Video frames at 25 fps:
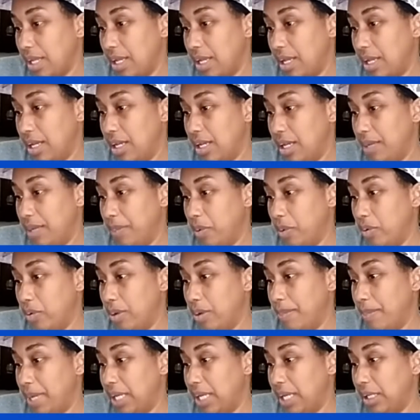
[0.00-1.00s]
I'm
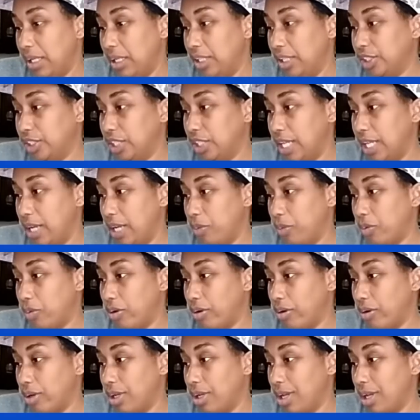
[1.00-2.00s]
on my lunch at
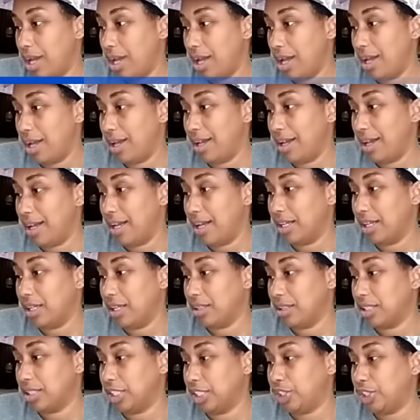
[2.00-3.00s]
work. Uh-huh.
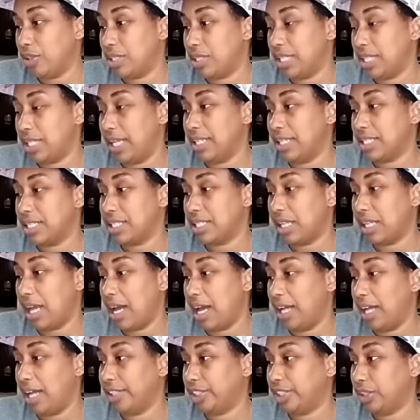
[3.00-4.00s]
Did you see the
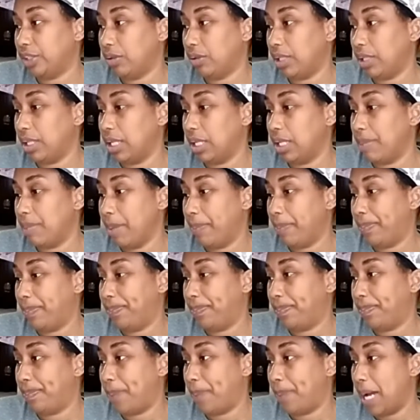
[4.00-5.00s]
slide, Julia? Let me
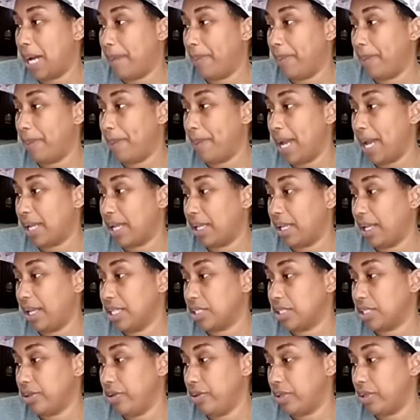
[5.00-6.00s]
pop it back
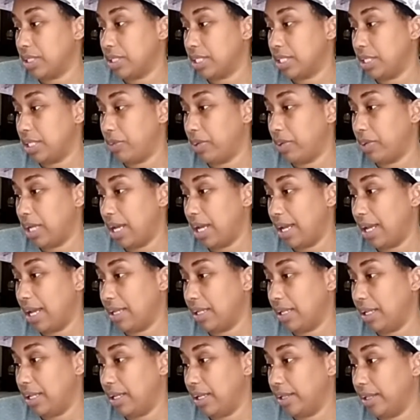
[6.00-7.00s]
in so you can see what I
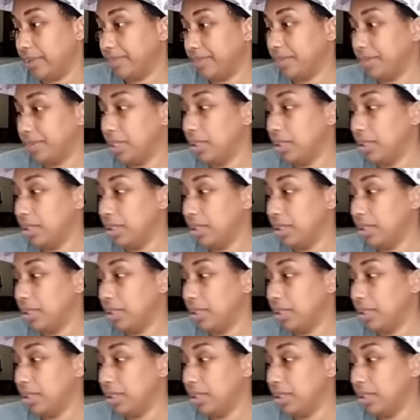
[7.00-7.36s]
had did.